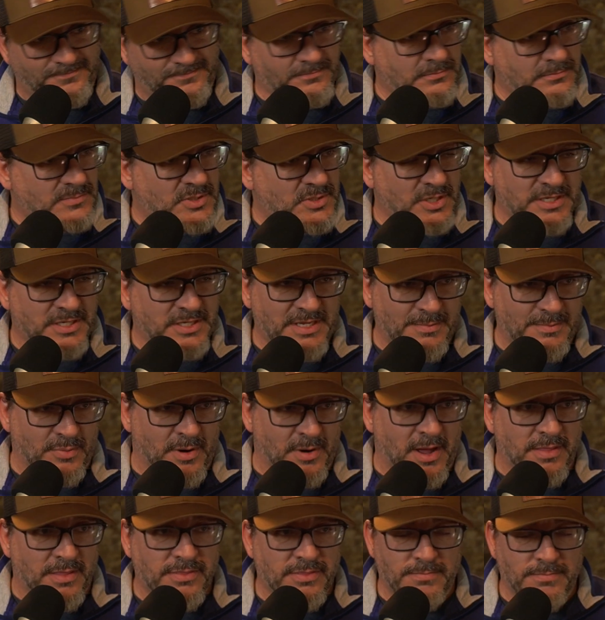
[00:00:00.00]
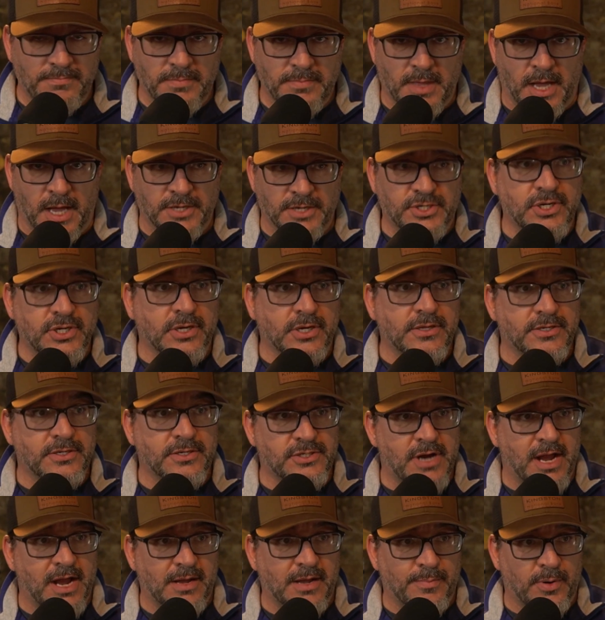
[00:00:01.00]
took a deep breath, I took the
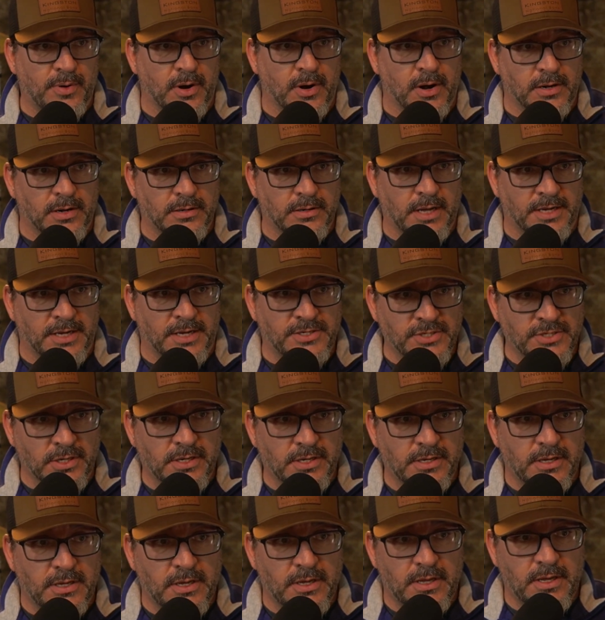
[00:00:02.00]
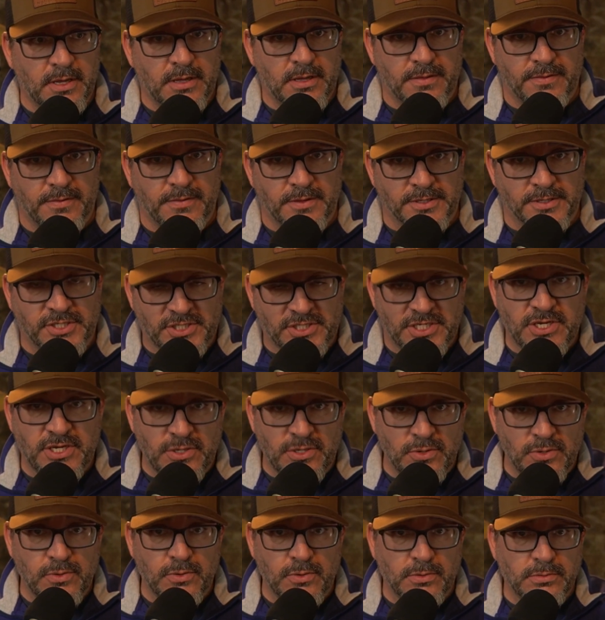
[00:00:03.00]
track apart. I took the
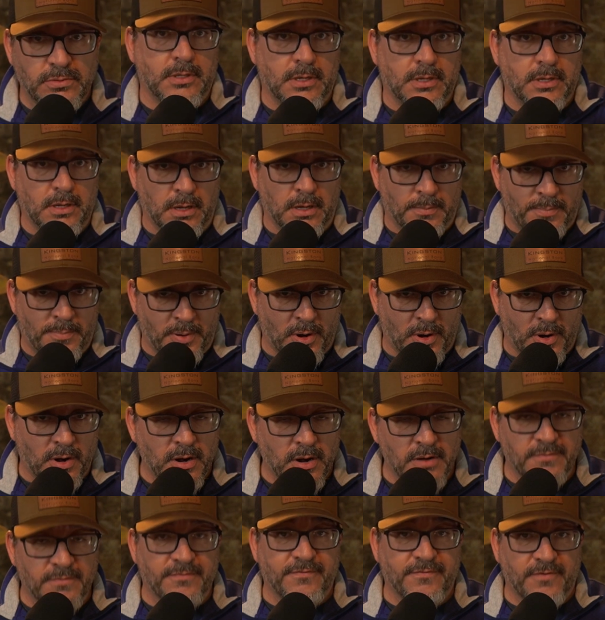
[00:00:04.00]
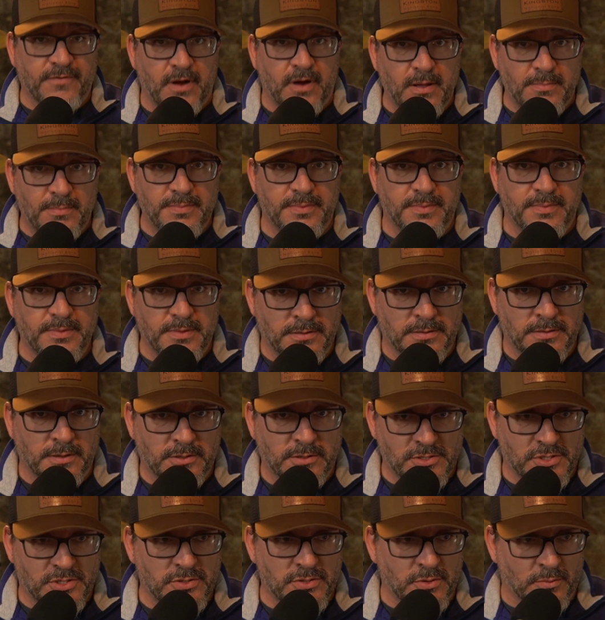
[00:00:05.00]
CU apart from
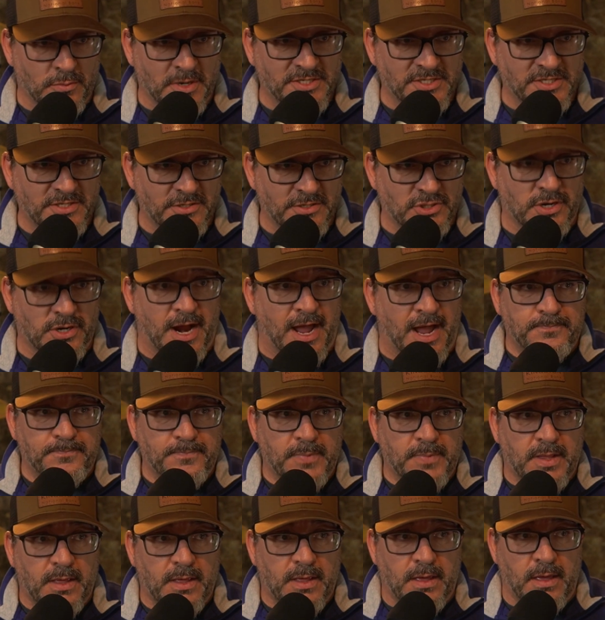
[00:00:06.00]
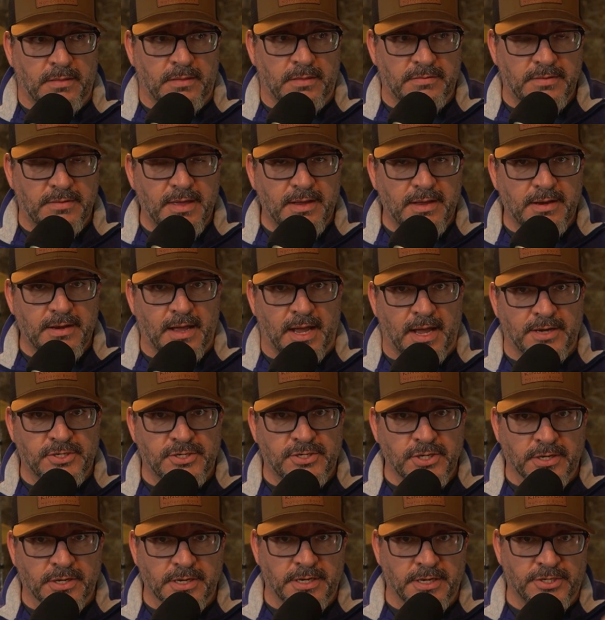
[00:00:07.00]
the rest of the track, and then I
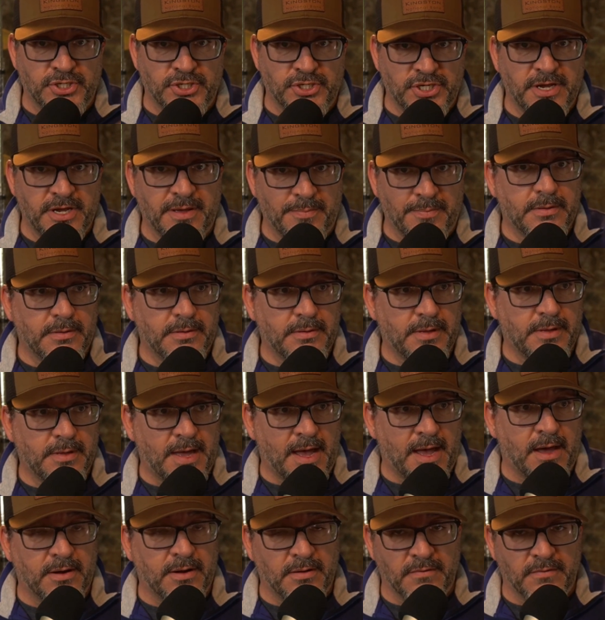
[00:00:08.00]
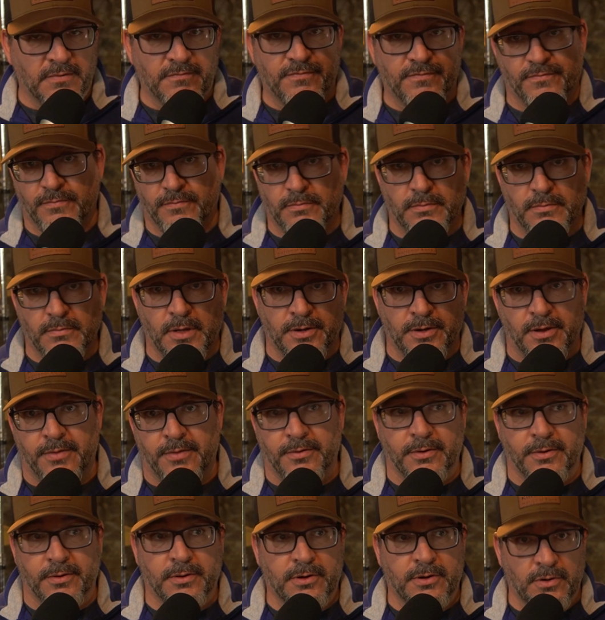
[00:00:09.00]
took a chip out of
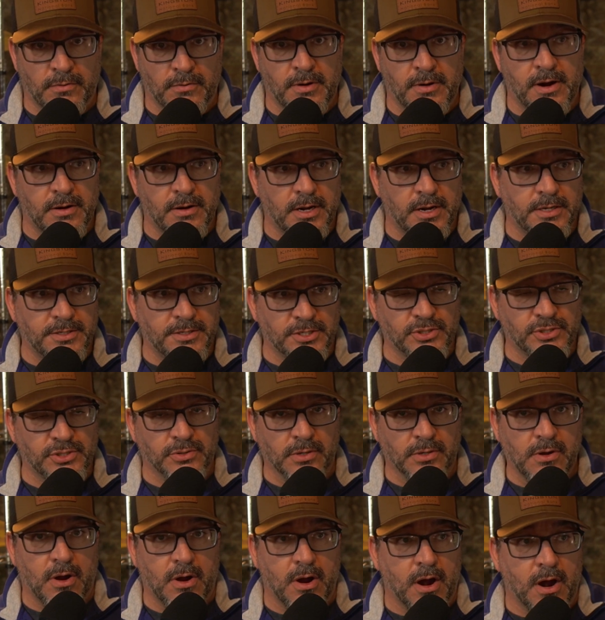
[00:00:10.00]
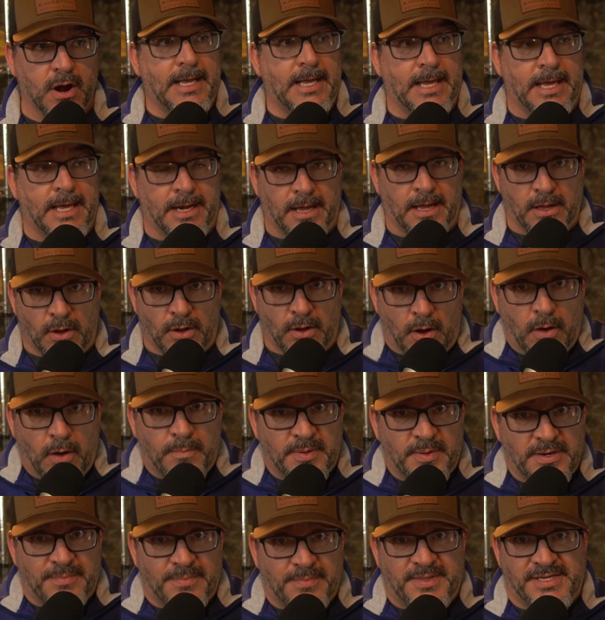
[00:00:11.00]
another Carrera Digital car. And I
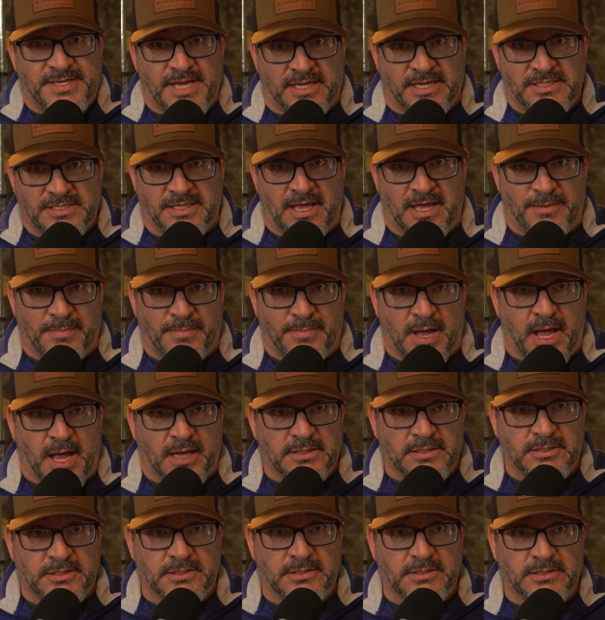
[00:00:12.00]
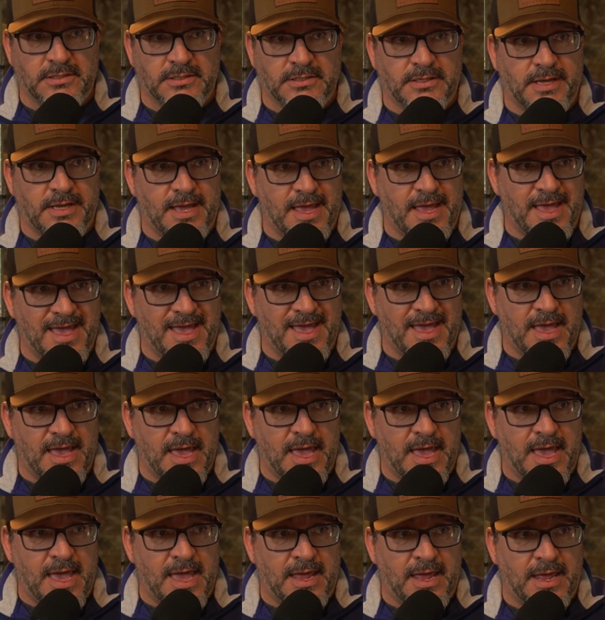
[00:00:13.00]
opened up the Tek-Slot box
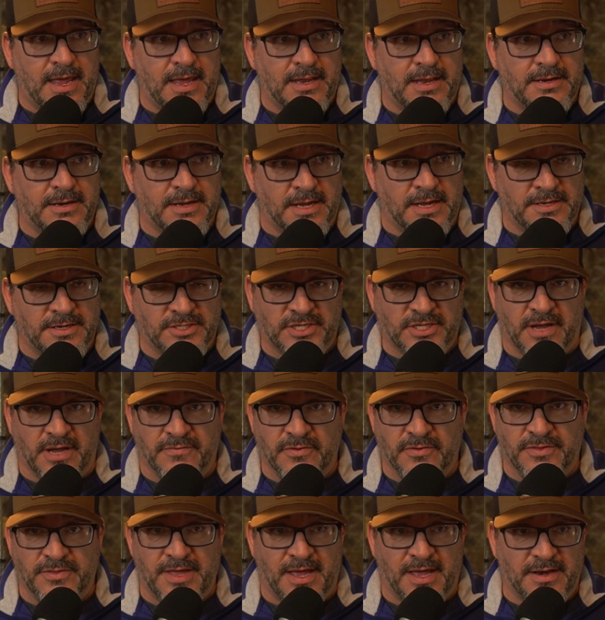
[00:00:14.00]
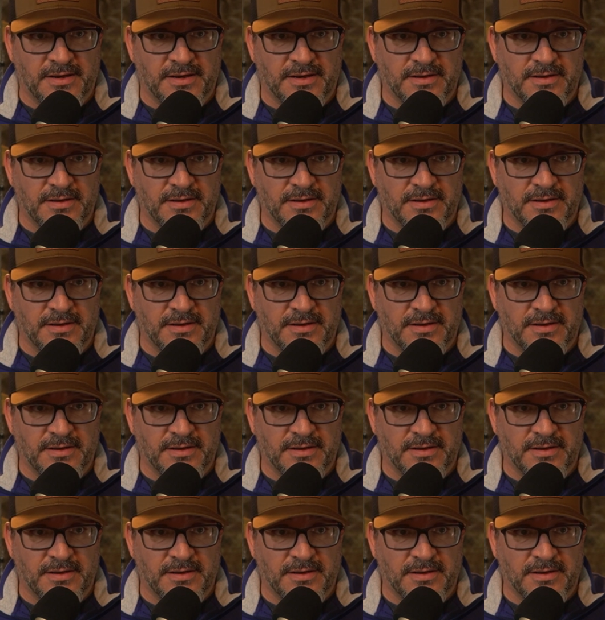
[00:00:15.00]
and I discovered that